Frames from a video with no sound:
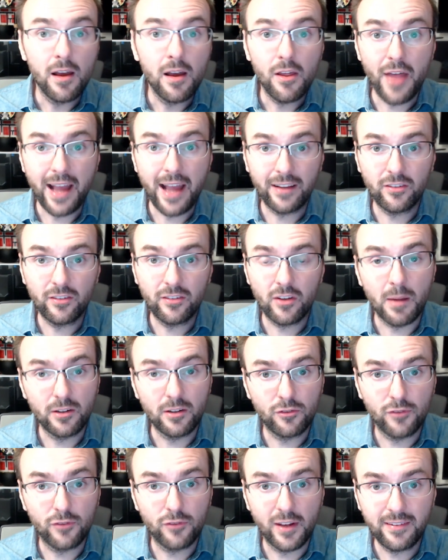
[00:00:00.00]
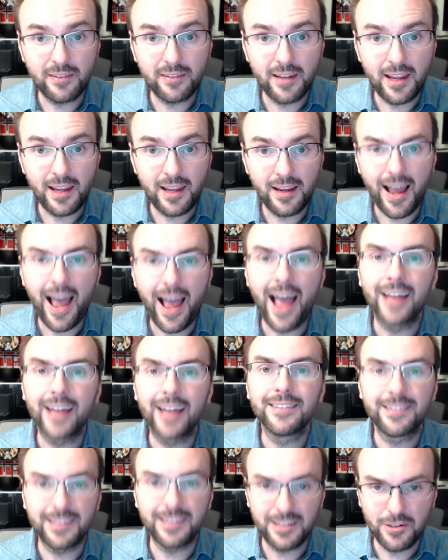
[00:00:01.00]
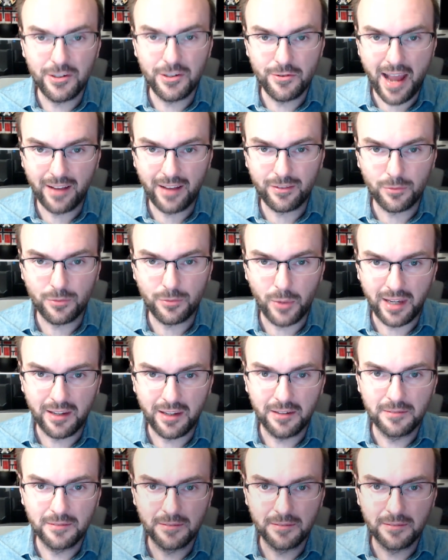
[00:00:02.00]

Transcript: Thanks so much for listening, and see you next week.